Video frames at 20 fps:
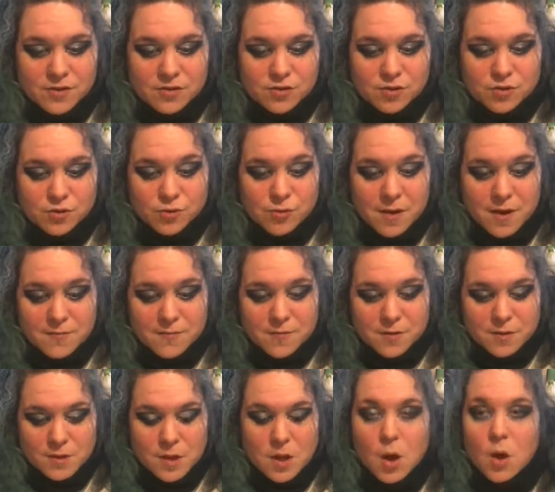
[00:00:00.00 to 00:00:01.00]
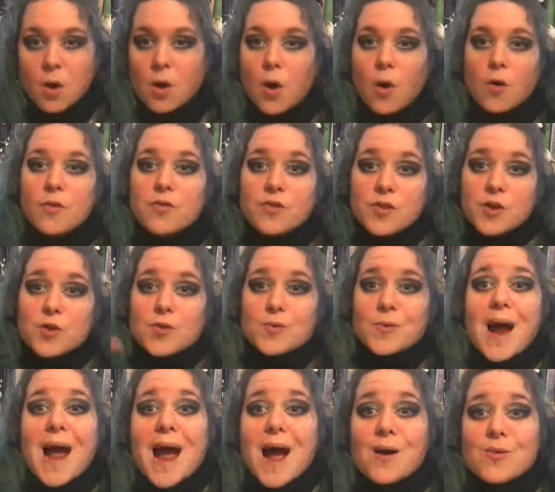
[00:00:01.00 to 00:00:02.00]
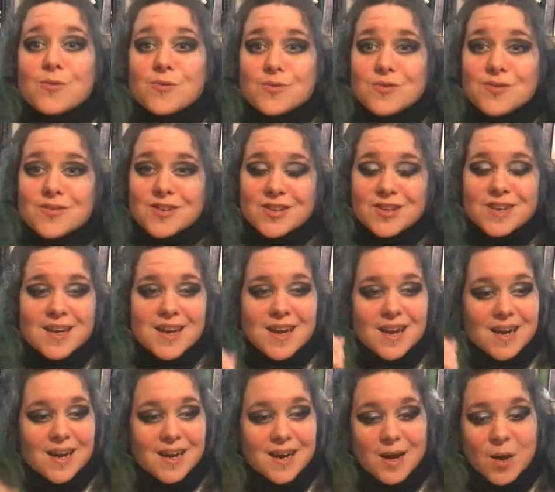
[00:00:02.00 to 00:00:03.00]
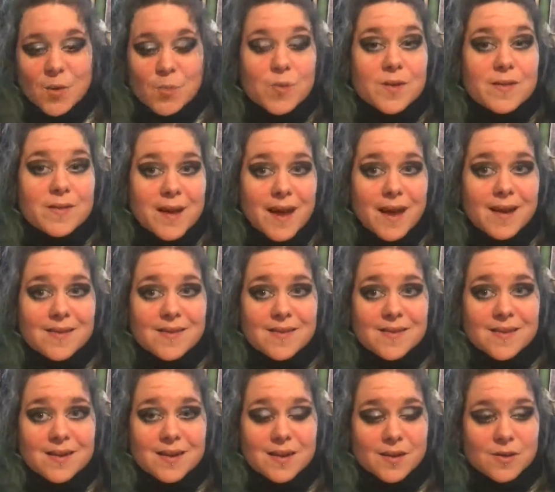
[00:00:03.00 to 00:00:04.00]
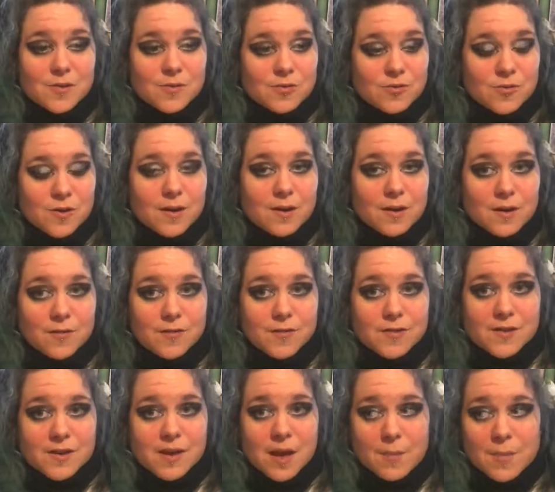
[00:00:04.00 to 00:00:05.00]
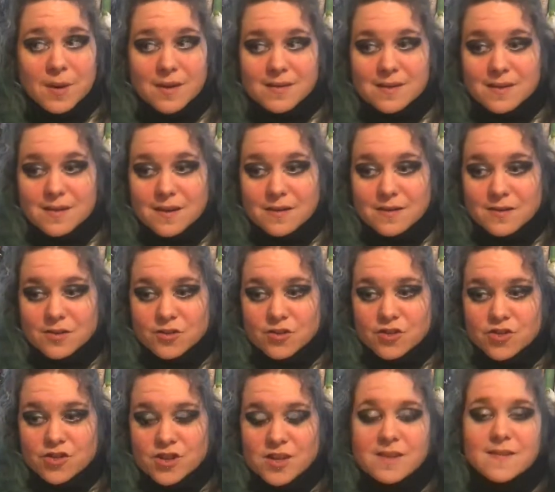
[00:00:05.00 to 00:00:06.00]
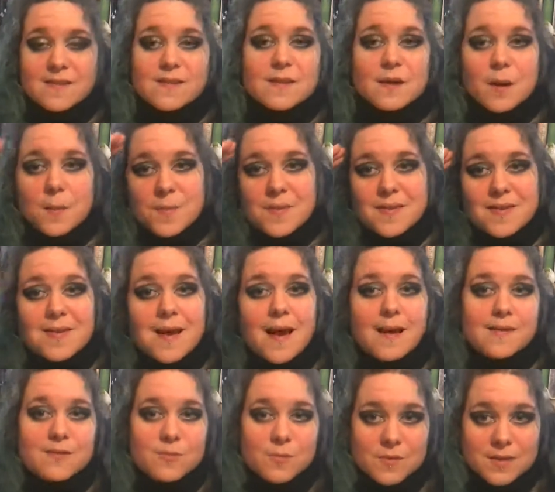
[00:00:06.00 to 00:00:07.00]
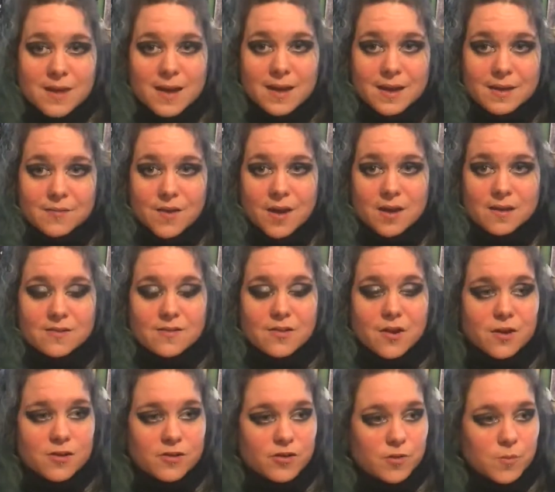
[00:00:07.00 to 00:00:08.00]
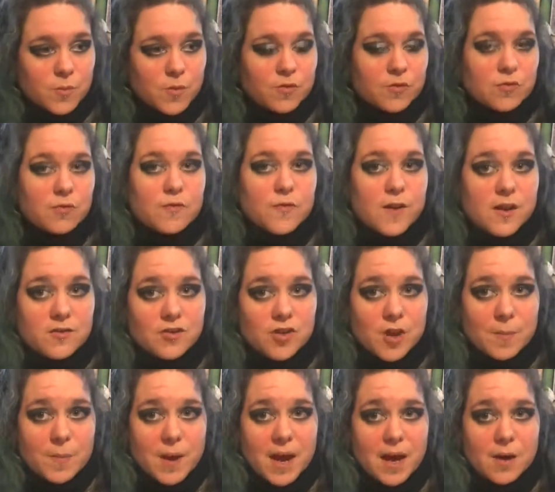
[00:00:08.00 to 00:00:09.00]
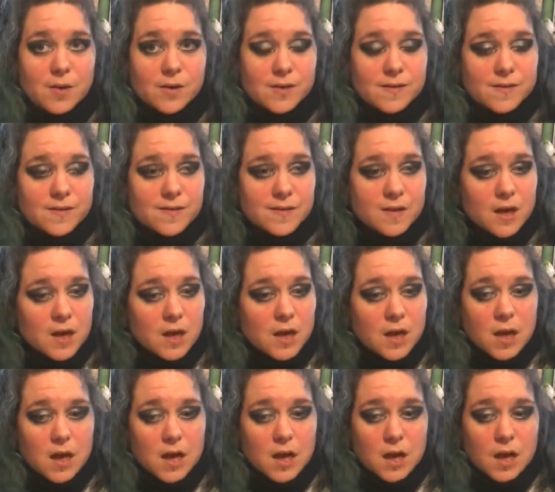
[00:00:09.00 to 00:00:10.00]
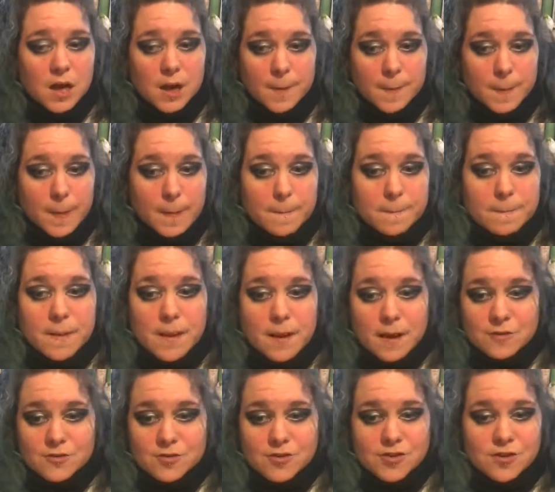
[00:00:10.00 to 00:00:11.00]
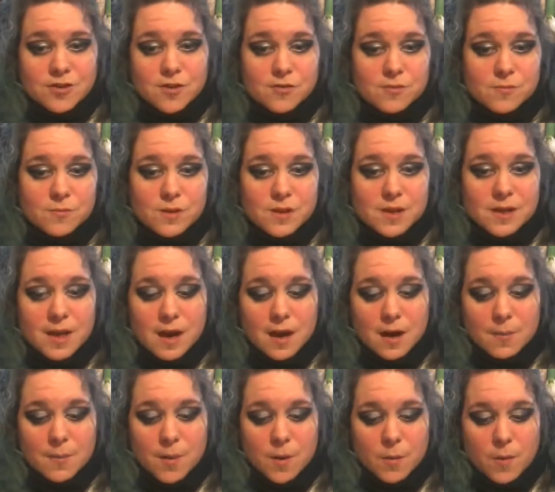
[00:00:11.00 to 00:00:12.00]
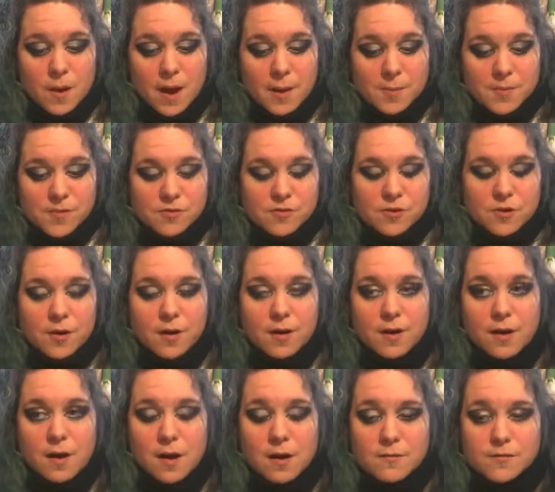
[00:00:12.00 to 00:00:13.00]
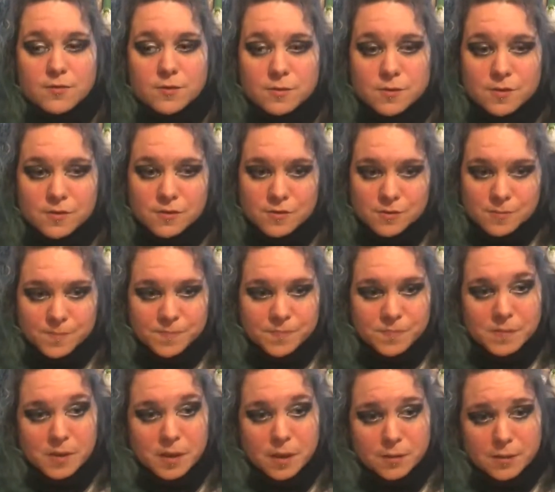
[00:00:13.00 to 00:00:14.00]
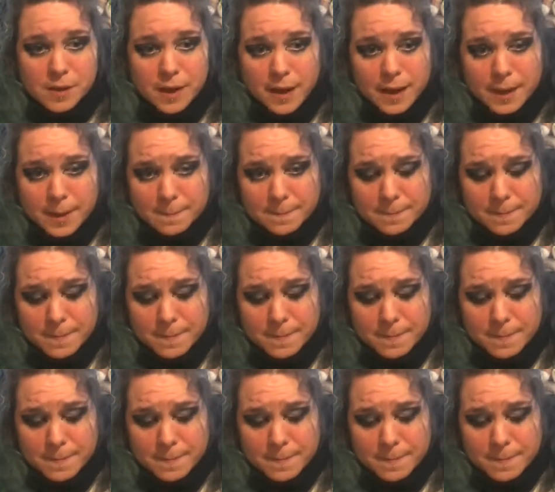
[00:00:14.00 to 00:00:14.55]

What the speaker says: to travel on the ground with Hester, who's trying to obviously get back to London. She is obsessed with killing Valentine. She wants to avenge her parents, and she doesn't really care about what happens to her afterwards. Okay.